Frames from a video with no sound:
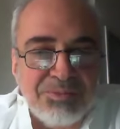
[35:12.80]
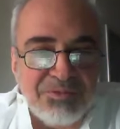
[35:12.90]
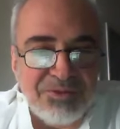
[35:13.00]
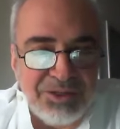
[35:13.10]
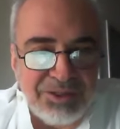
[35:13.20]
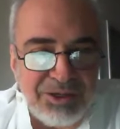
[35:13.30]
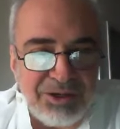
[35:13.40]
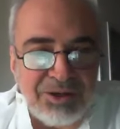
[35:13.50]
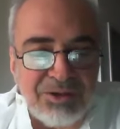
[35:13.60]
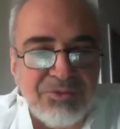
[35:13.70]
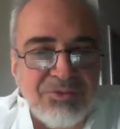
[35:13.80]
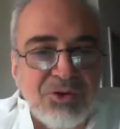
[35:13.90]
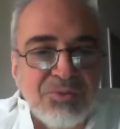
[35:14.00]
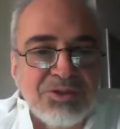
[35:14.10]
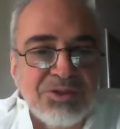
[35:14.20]
filling out other
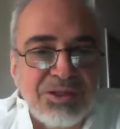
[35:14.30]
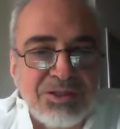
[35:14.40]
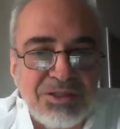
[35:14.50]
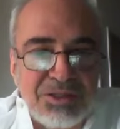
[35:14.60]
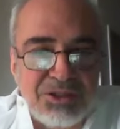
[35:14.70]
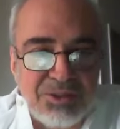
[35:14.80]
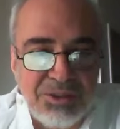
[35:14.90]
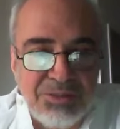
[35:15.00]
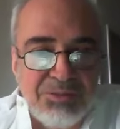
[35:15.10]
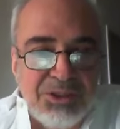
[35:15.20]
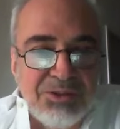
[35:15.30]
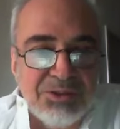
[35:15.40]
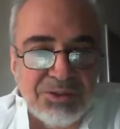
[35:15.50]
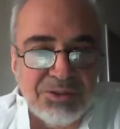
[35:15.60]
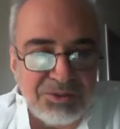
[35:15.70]
forms, and should he be
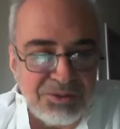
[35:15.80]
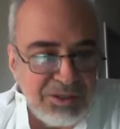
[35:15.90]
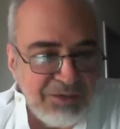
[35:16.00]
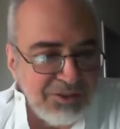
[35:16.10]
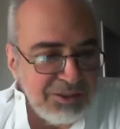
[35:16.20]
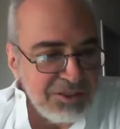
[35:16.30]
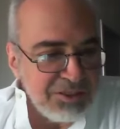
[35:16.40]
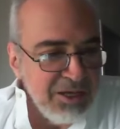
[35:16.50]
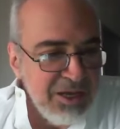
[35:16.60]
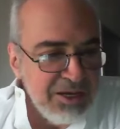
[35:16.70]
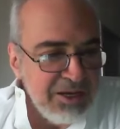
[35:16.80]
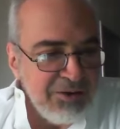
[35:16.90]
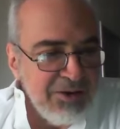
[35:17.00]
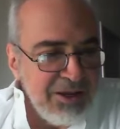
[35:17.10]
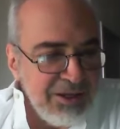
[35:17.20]
doing this with navigation?
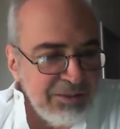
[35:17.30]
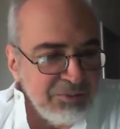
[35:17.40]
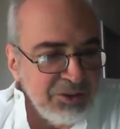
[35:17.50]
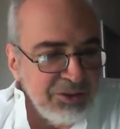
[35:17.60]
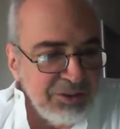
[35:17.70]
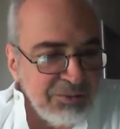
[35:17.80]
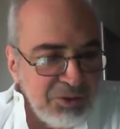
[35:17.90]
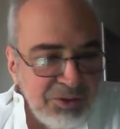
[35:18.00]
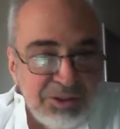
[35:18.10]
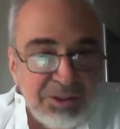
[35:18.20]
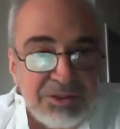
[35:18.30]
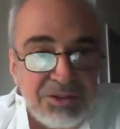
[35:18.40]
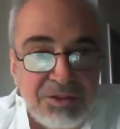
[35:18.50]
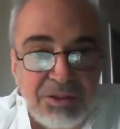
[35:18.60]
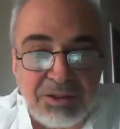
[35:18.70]
Now, anybody in the marine
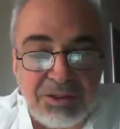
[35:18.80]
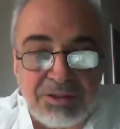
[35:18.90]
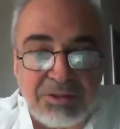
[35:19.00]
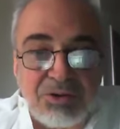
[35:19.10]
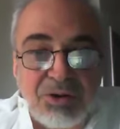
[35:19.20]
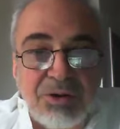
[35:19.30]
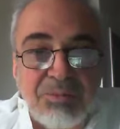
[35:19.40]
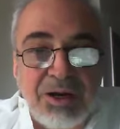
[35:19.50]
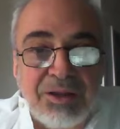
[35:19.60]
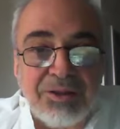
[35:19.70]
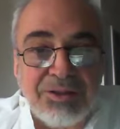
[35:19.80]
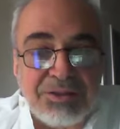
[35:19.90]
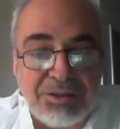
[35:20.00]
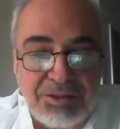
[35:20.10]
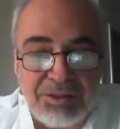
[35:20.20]
industry can talk about
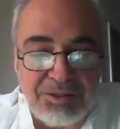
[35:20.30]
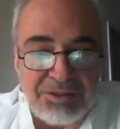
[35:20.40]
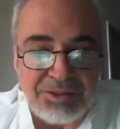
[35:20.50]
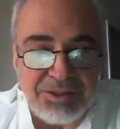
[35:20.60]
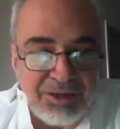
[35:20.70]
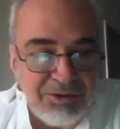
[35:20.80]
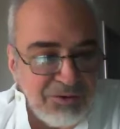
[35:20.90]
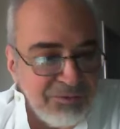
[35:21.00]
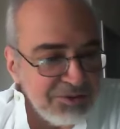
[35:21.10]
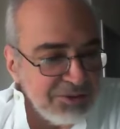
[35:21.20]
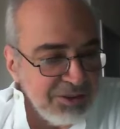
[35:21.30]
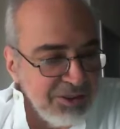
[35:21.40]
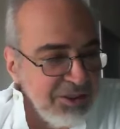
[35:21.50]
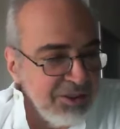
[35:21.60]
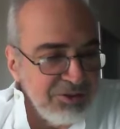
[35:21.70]
this, that is a deck officer.
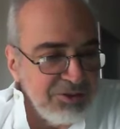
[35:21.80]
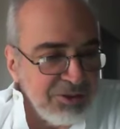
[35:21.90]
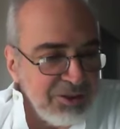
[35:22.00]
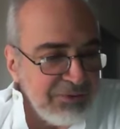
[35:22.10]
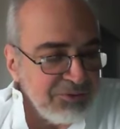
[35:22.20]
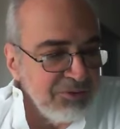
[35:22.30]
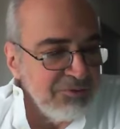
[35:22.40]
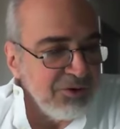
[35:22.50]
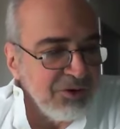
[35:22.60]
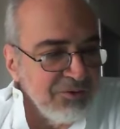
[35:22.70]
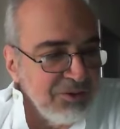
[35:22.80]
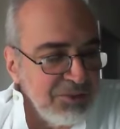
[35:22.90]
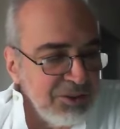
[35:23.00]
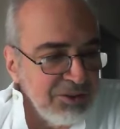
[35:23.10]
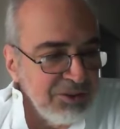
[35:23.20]
You don't have to involve them
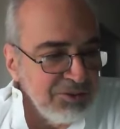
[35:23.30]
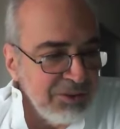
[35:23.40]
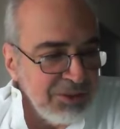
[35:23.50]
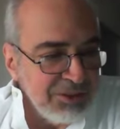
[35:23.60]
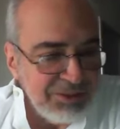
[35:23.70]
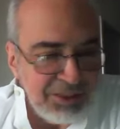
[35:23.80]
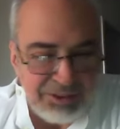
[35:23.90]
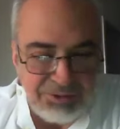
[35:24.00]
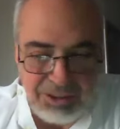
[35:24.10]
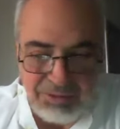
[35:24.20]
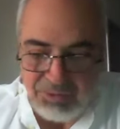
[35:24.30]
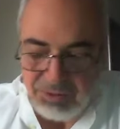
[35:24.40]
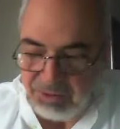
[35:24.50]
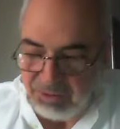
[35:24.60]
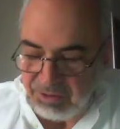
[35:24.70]
in a UML diagram,
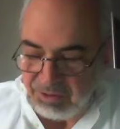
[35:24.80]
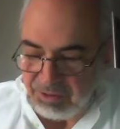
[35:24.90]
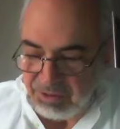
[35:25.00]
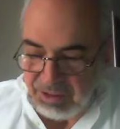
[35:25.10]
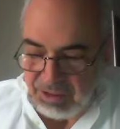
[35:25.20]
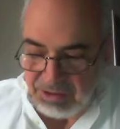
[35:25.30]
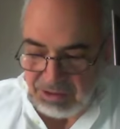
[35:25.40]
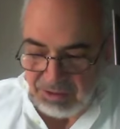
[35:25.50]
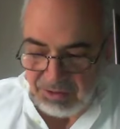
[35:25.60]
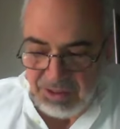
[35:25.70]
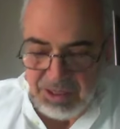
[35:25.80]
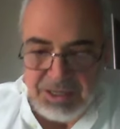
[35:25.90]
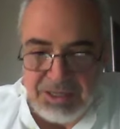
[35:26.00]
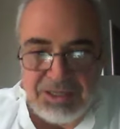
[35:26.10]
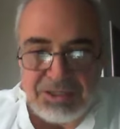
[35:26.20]
and so
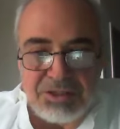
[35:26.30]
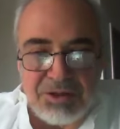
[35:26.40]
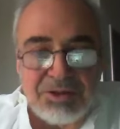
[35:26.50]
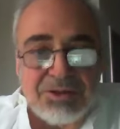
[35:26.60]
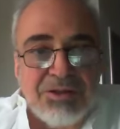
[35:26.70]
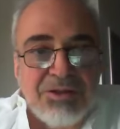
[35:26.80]
it's not,